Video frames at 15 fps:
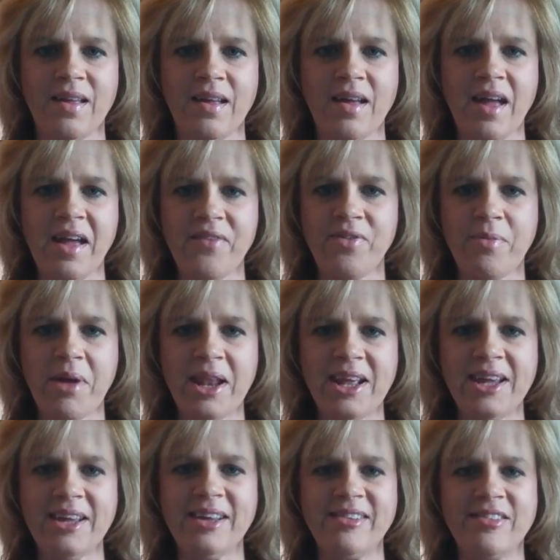Hi,
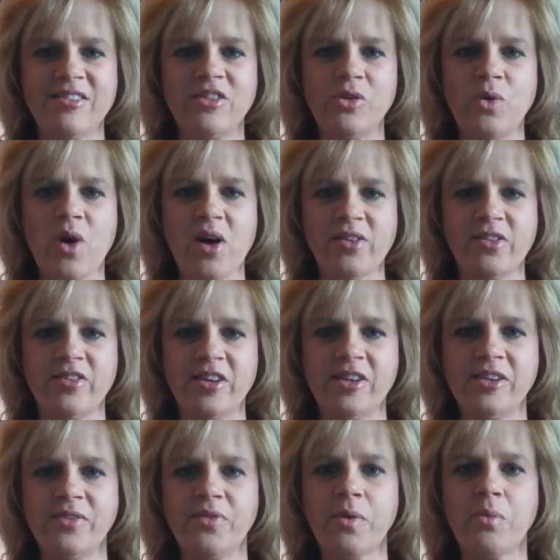everybody. It's Sue
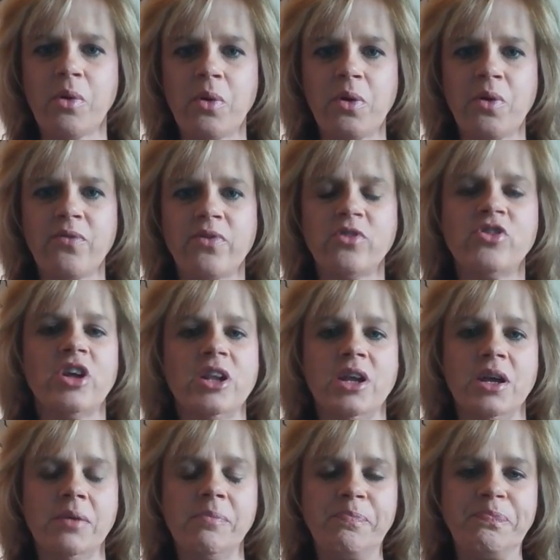Austin from Roanoke,
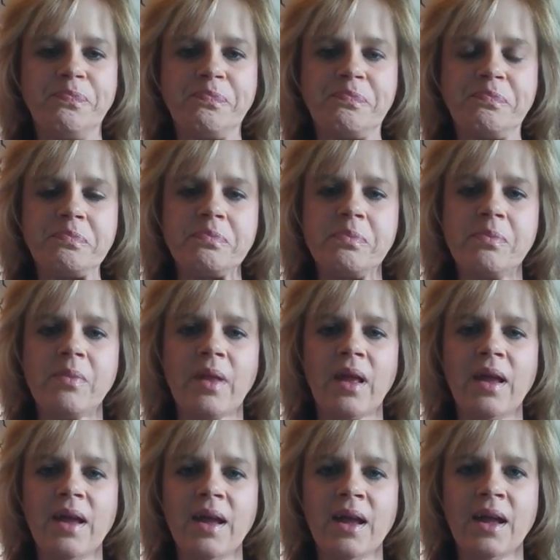Virginia.
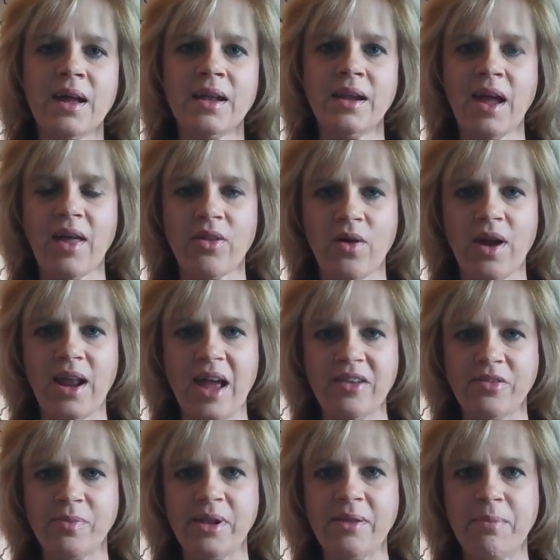And Heather had
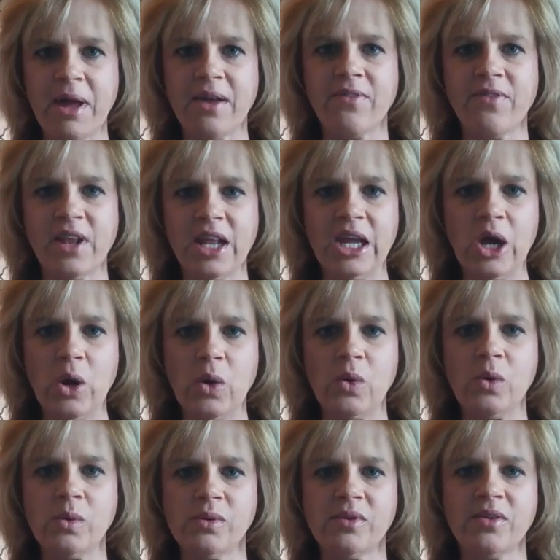asked me to make a
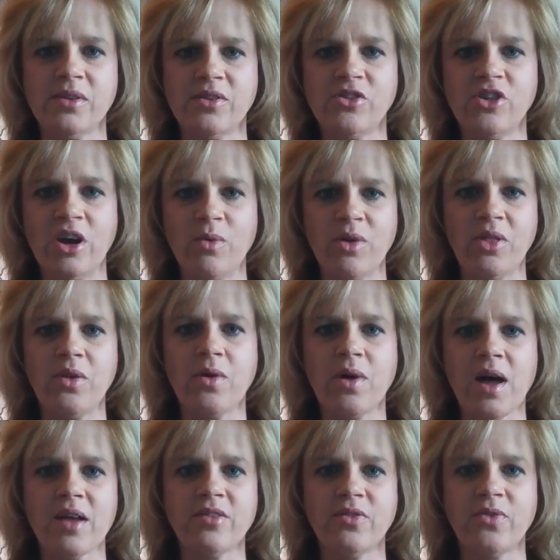video to share with you
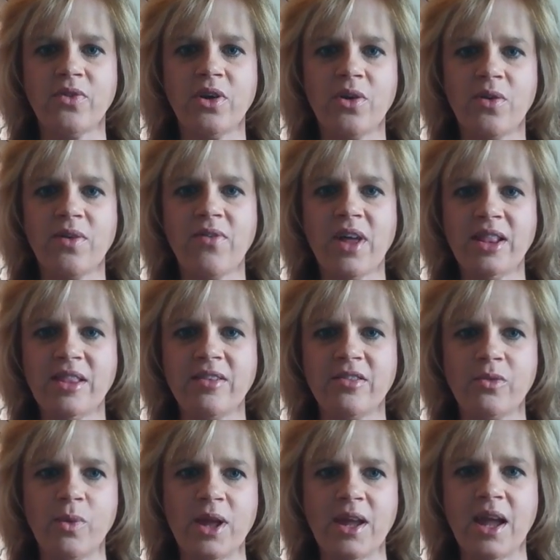guys for your event
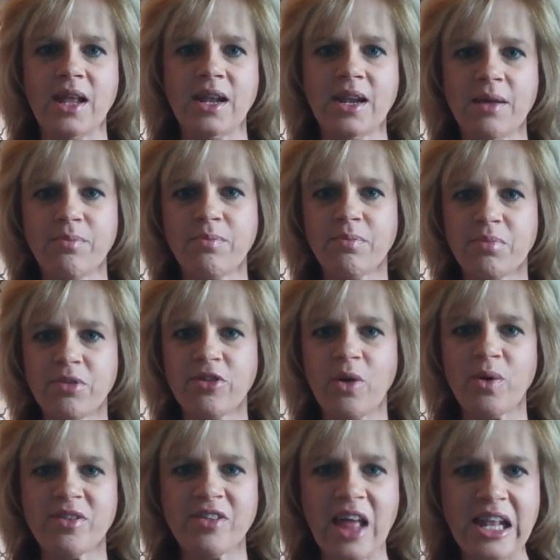this weekend. And I'm so
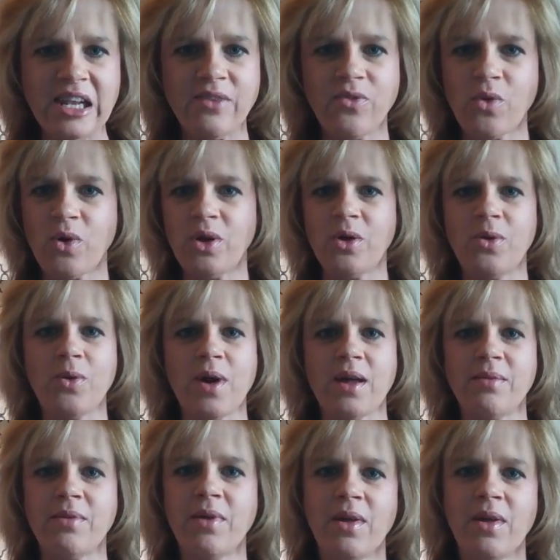excited for you. I